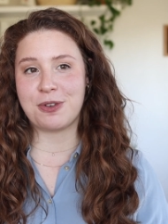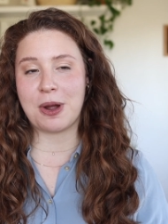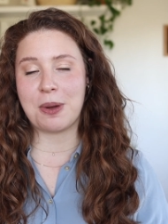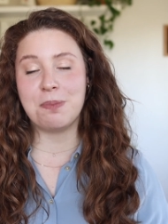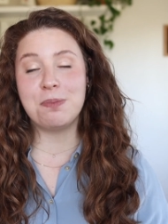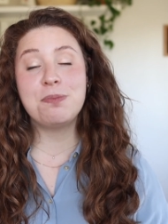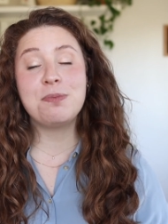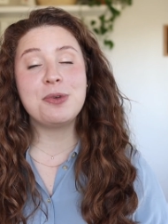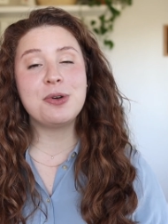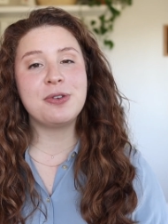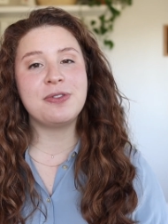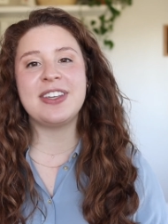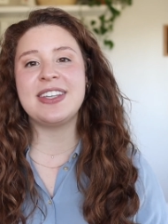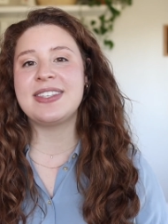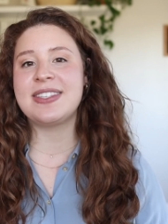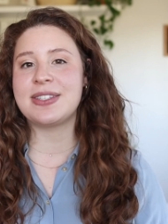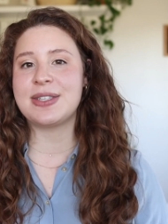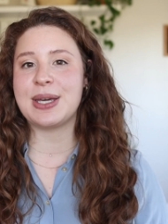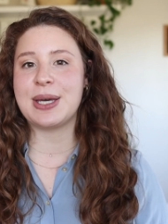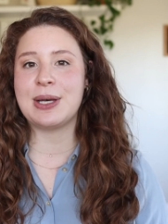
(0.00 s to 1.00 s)
from movie
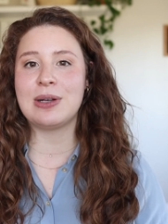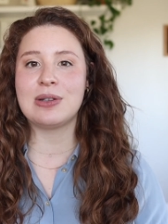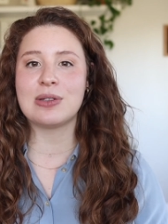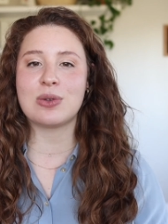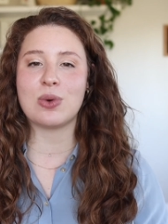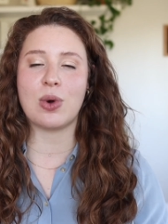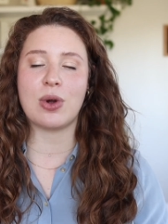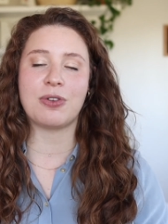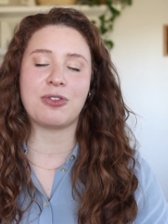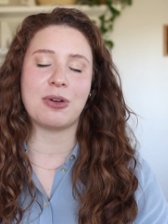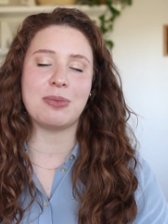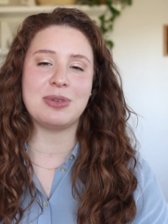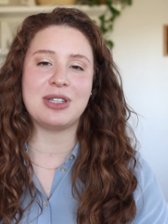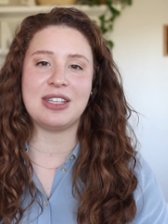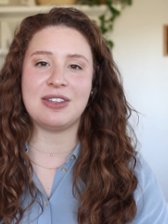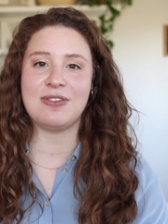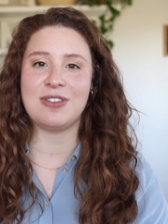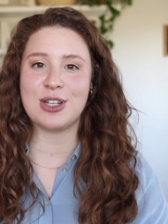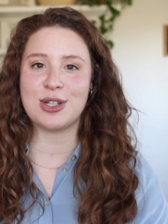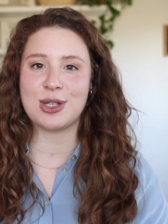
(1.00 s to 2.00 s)
stills or from
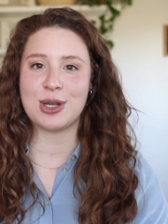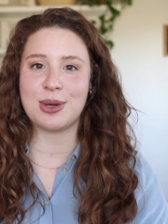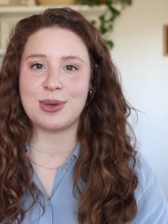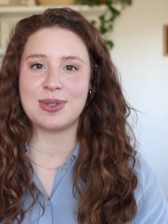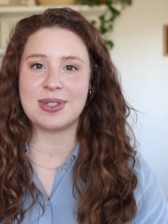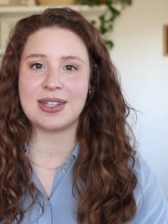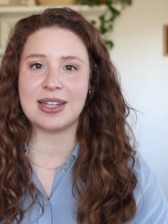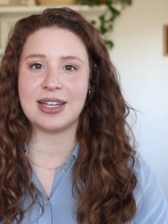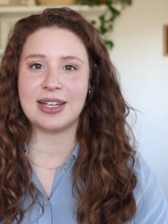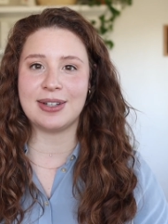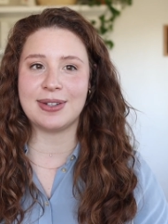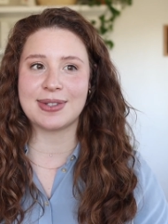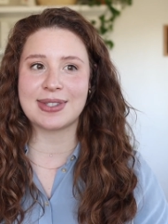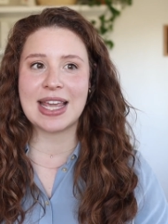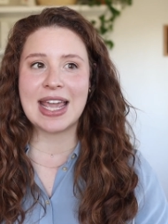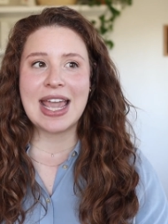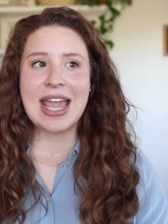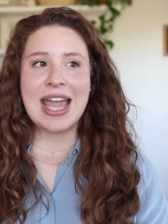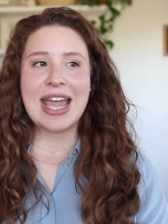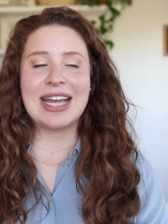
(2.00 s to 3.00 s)
TV show stills,
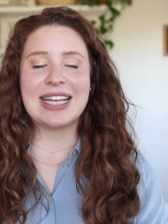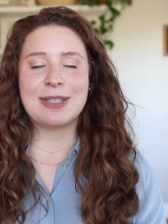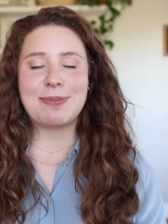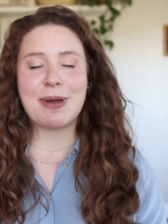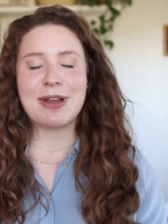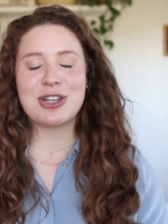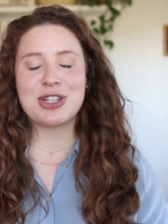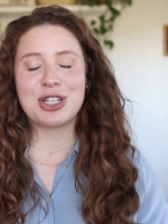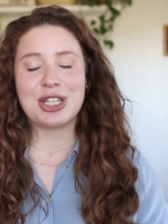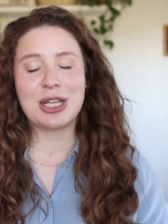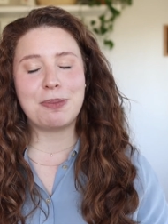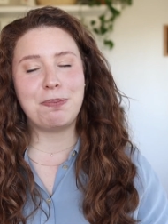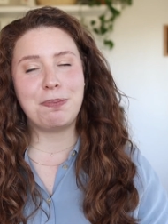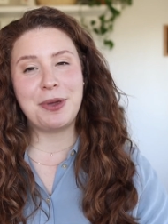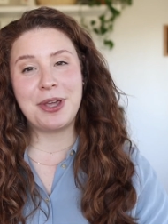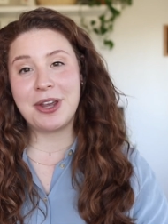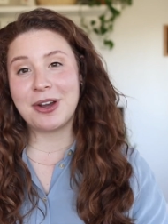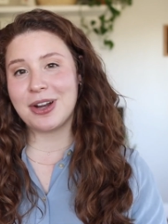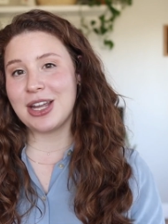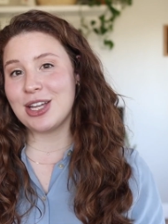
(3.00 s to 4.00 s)
especially
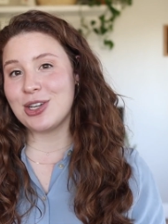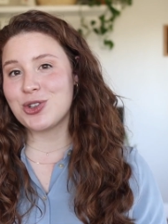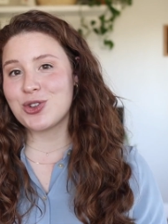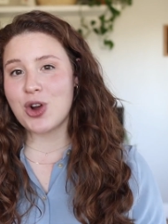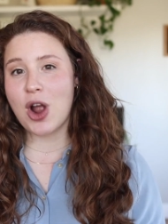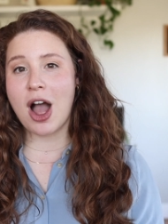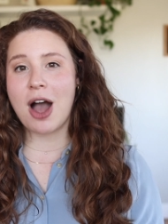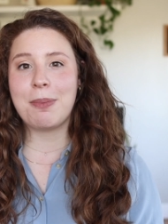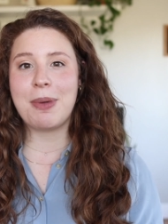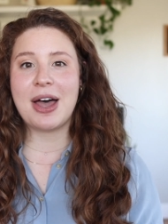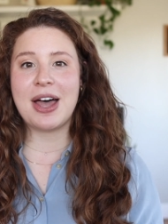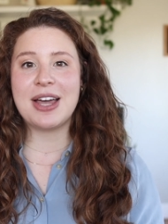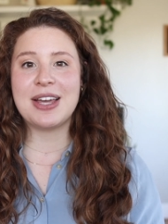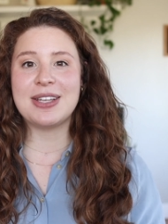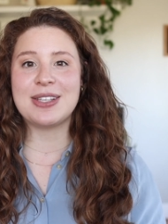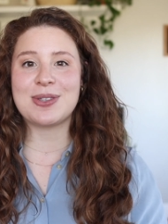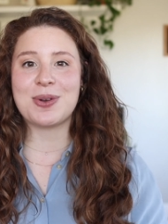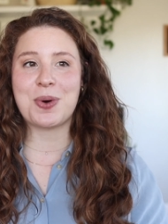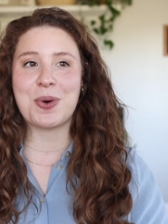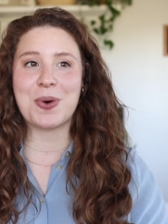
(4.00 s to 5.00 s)
period
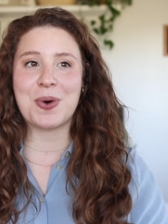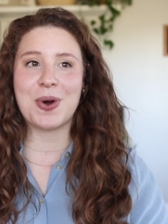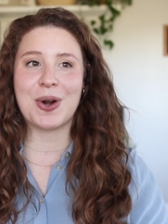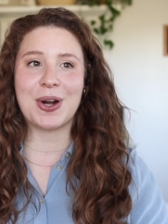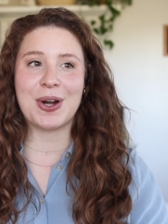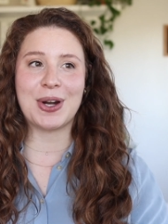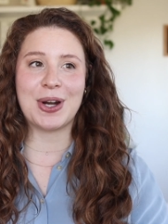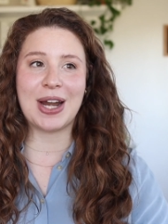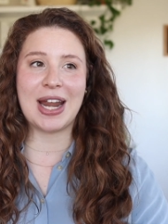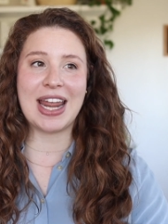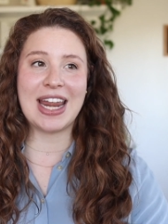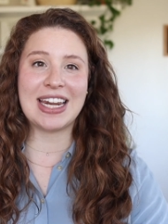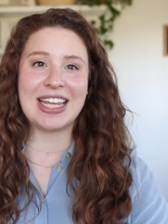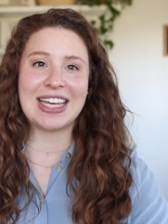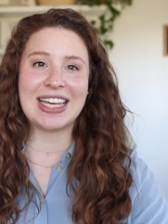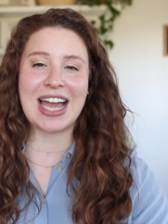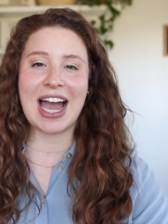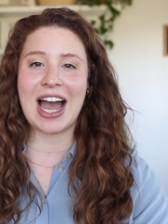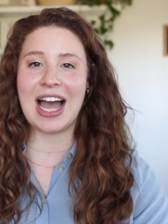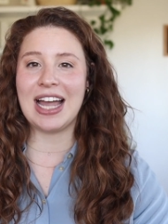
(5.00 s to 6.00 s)
dramas or
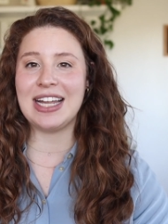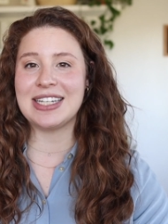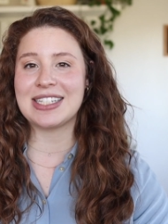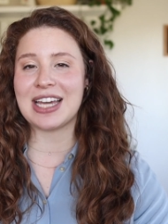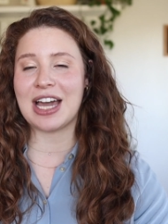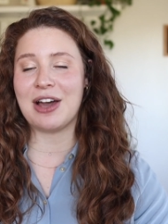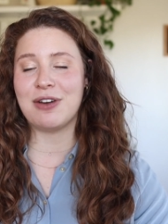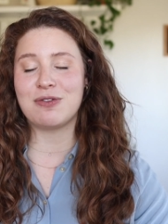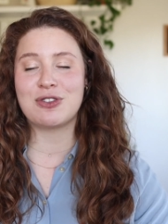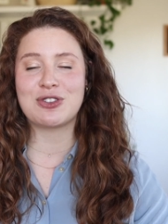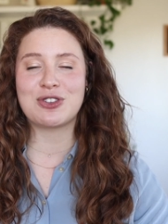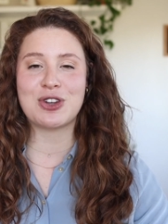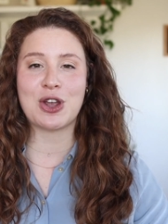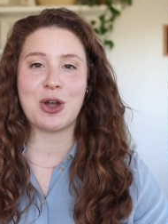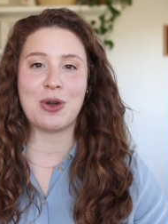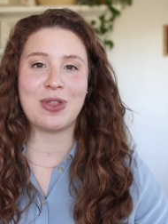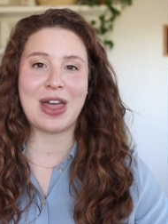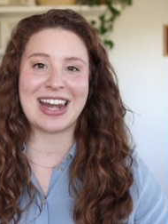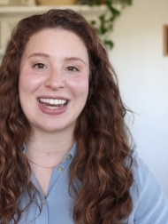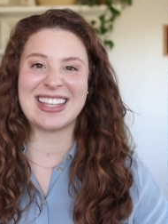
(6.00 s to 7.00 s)
any kind of
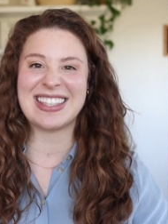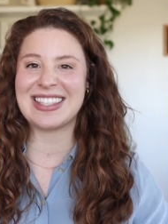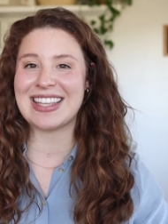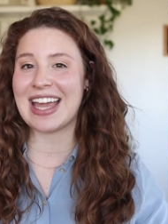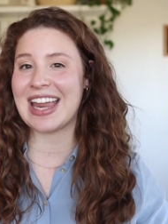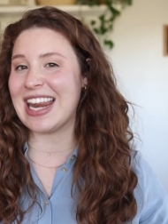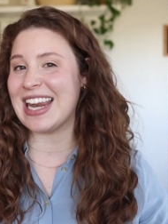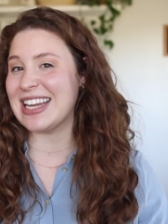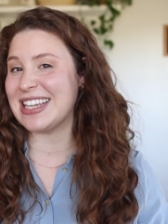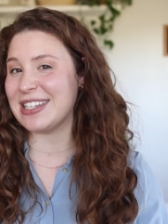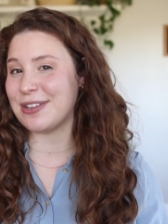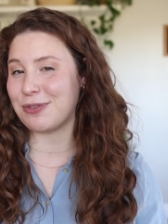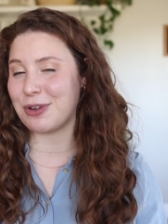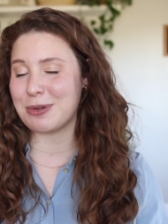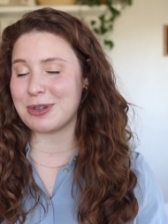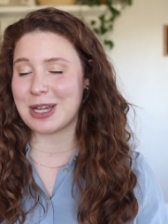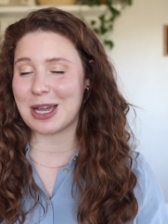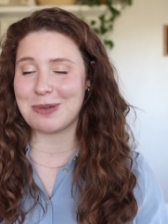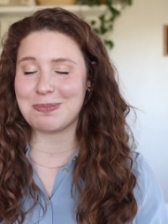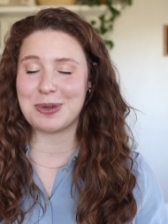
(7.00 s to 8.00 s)
show that is set in a
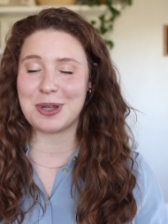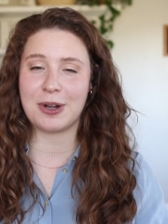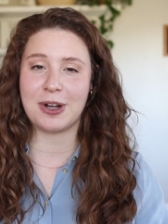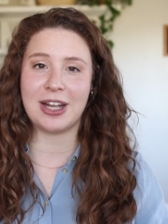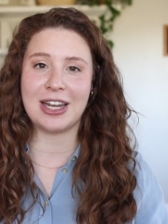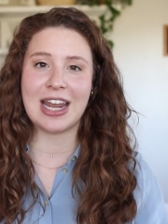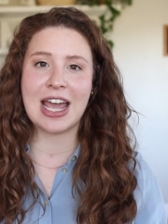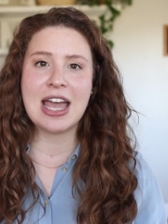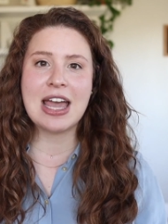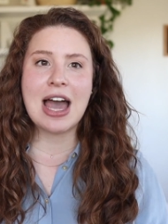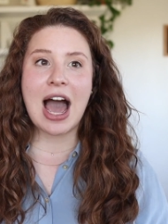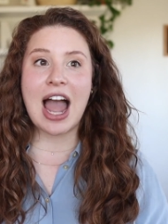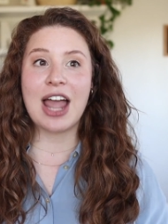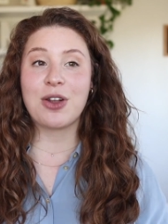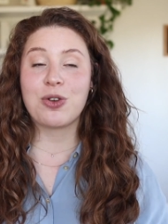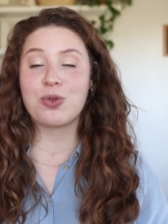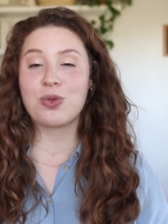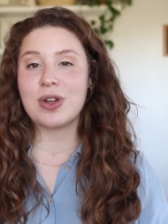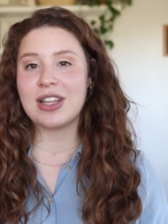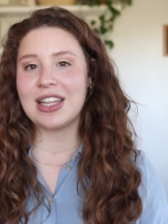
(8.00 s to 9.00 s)
different time period.
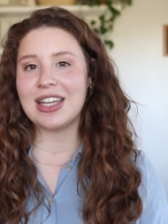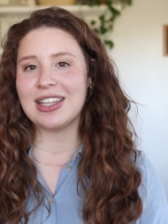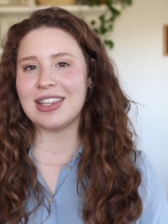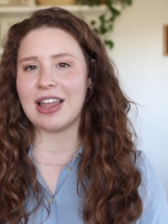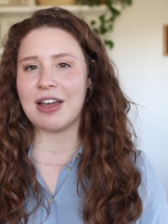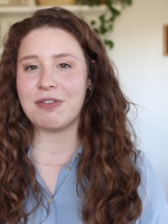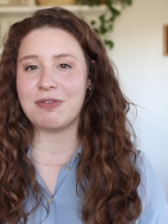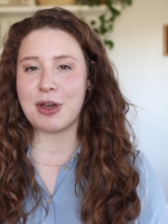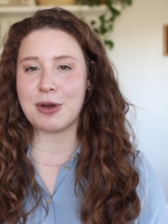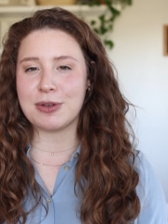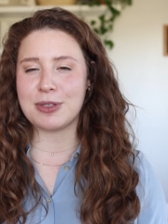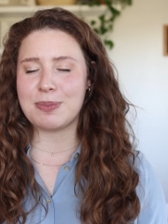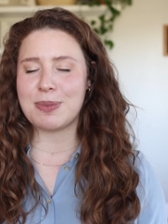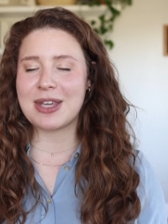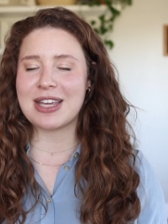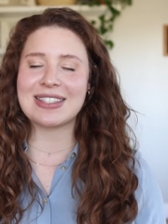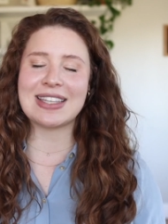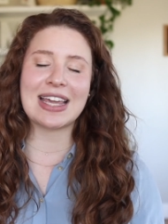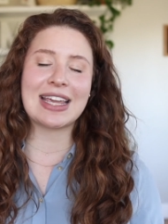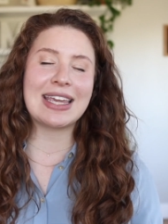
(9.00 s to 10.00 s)
I really love those
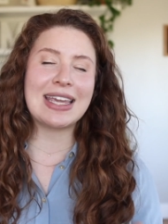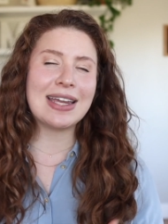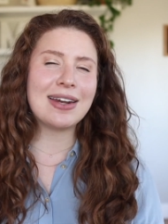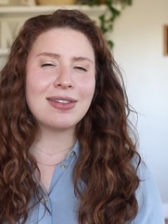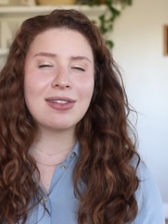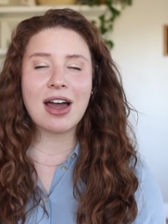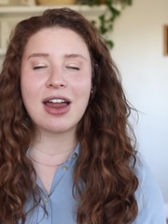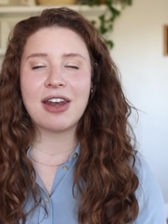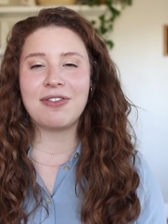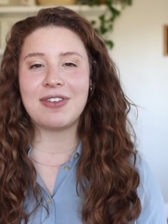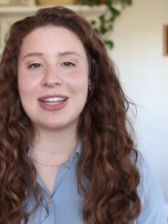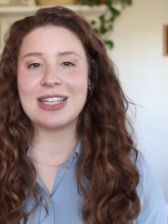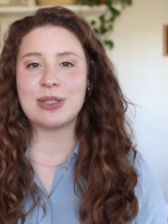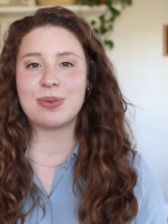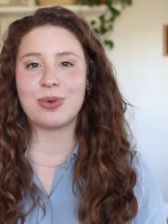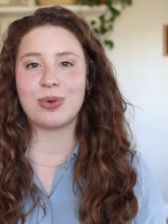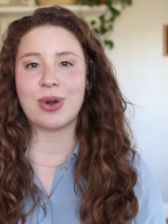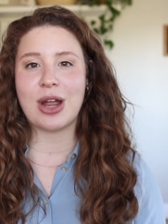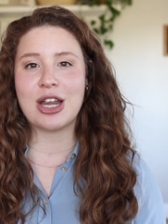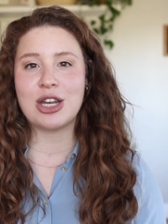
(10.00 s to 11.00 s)
because I get a lot of
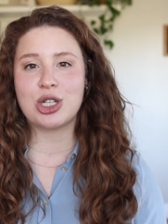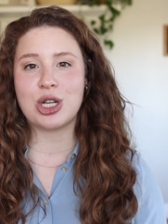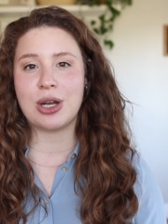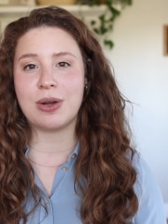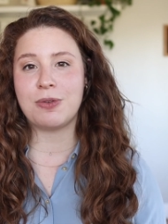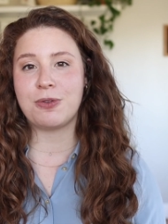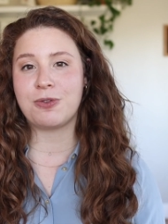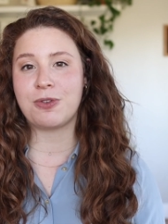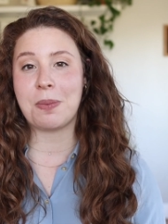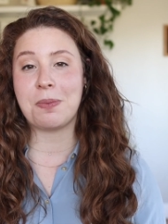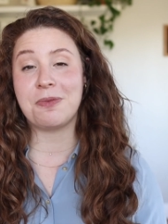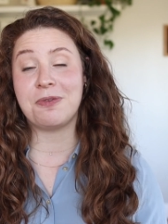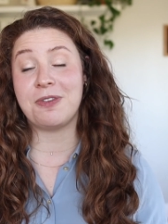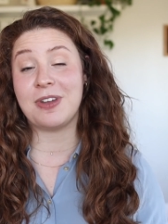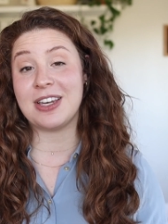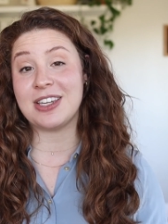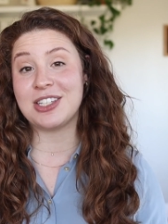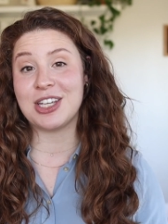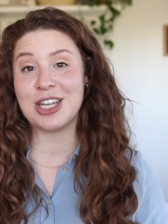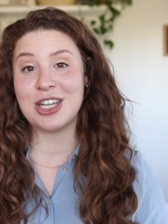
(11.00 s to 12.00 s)
inspiration from
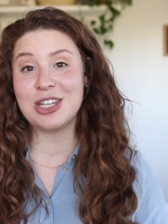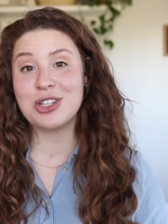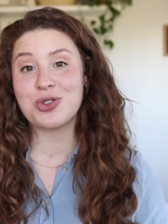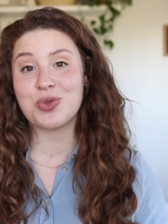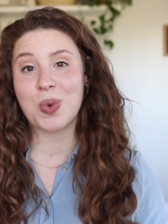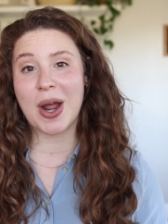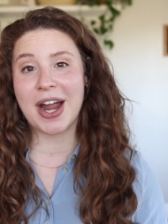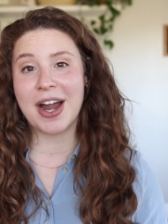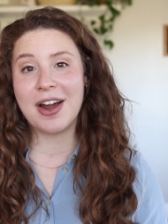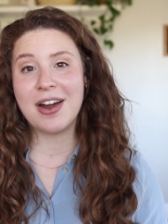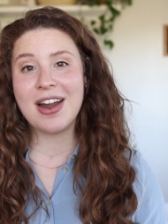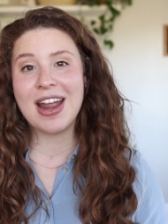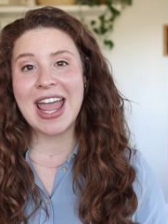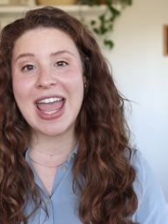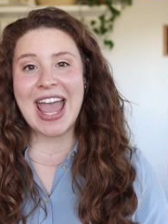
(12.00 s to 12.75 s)
vintage wear,